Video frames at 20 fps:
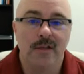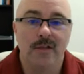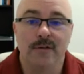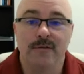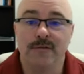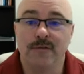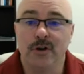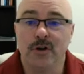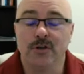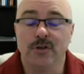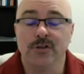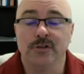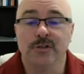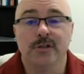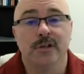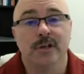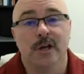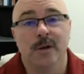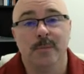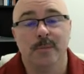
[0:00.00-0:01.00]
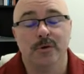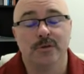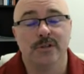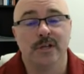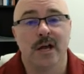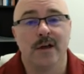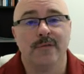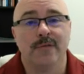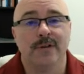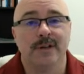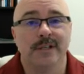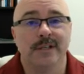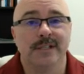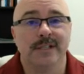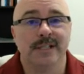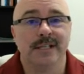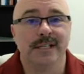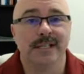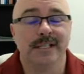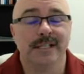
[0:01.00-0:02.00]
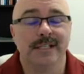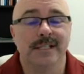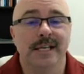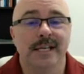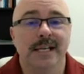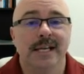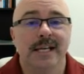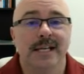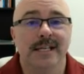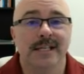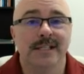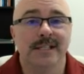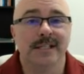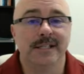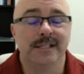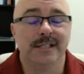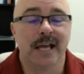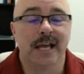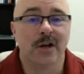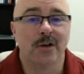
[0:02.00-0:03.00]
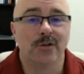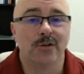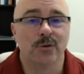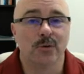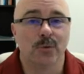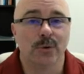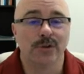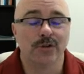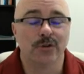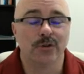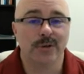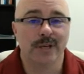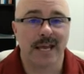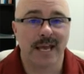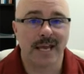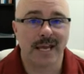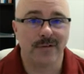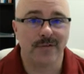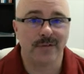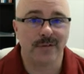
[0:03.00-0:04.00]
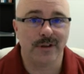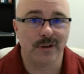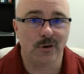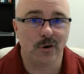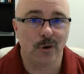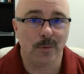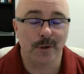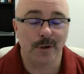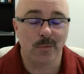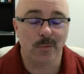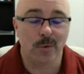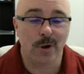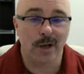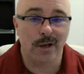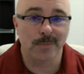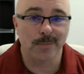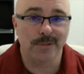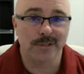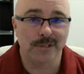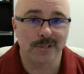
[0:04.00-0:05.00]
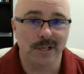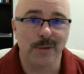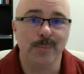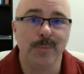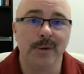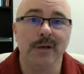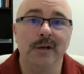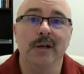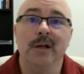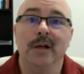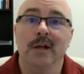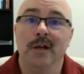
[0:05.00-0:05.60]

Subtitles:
The first and most obvious is this house going to cave in on me while I'm sleeping?